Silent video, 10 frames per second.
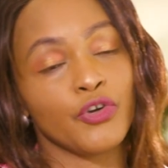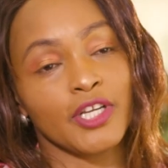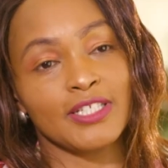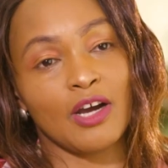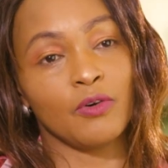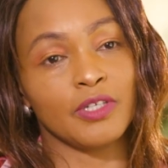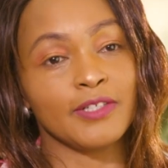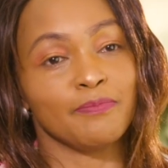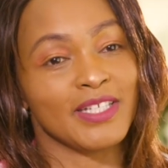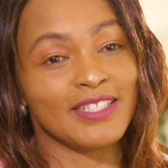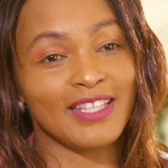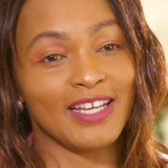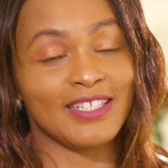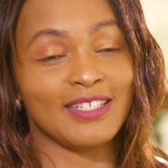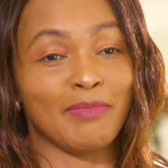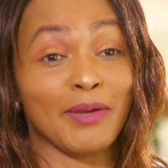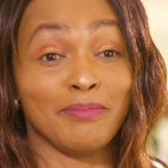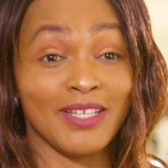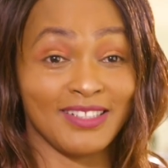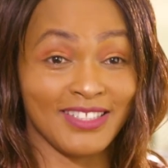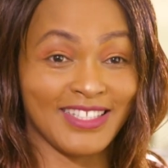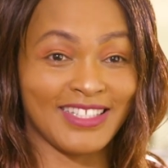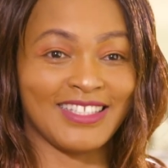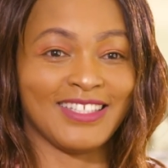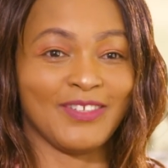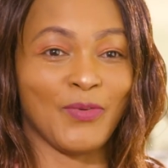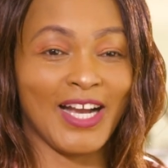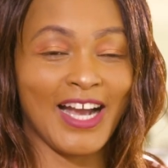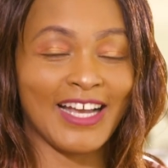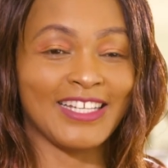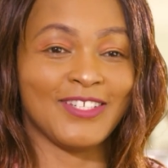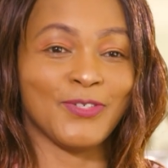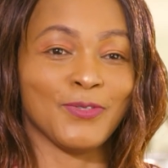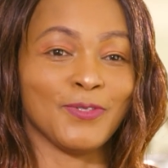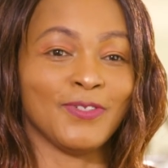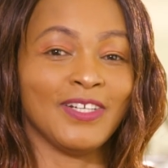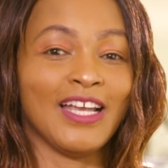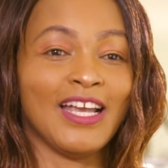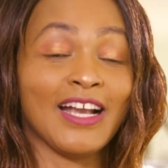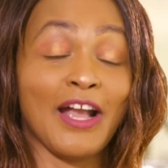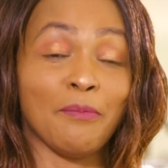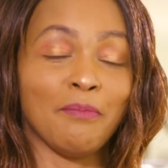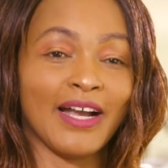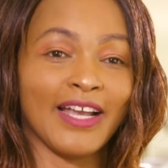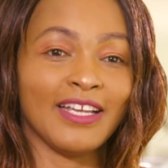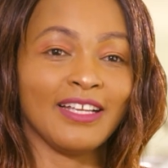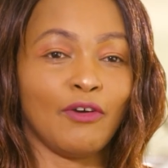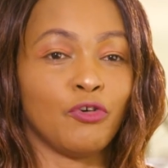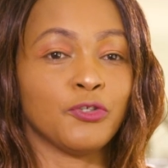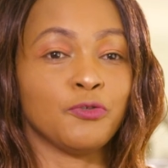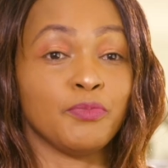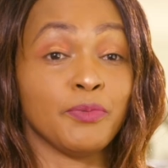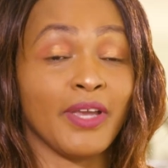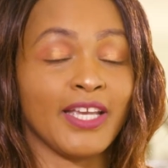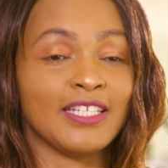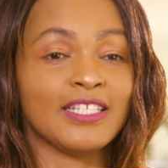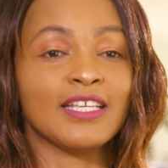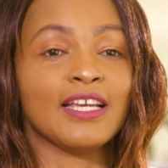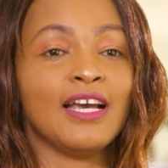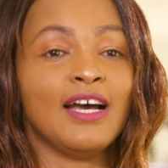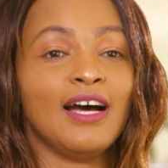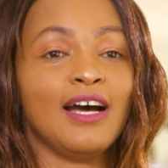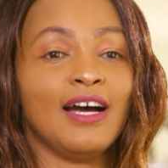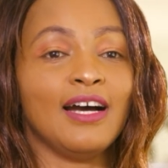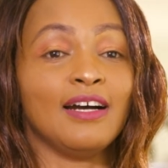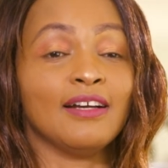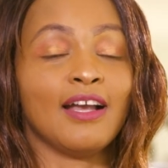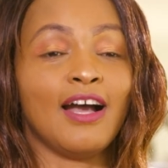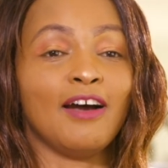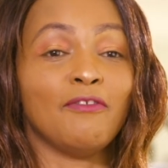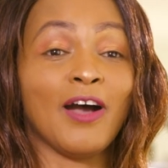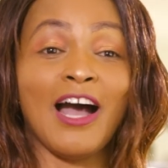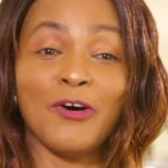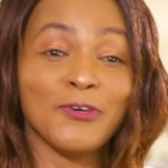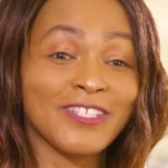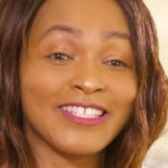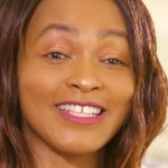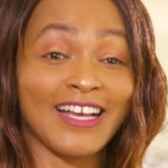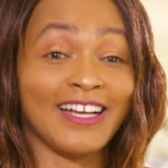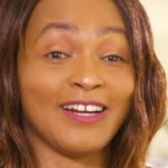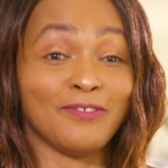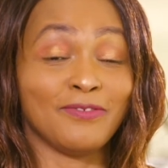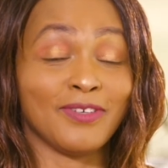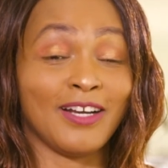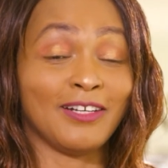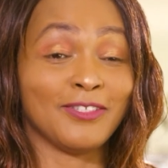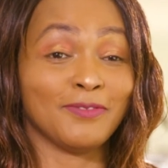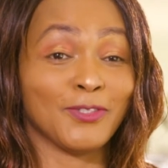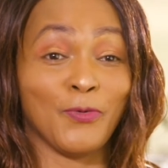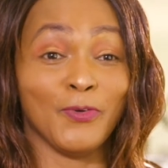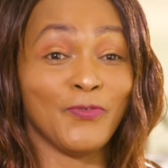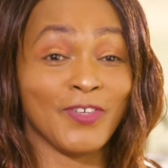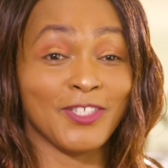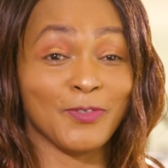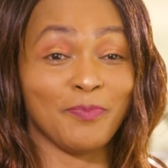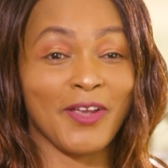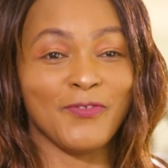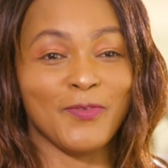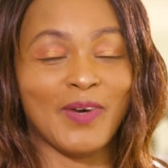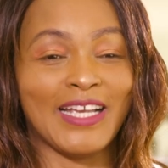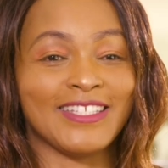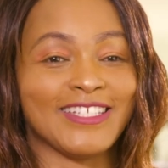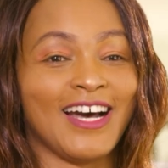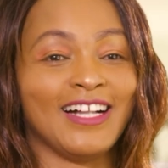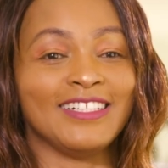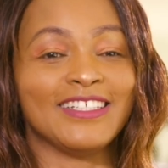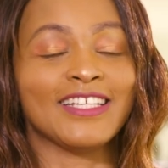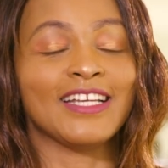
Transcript: going down, it means that my bills were hard to come by or to be paid. I have a house, I have school fees to pay for my child.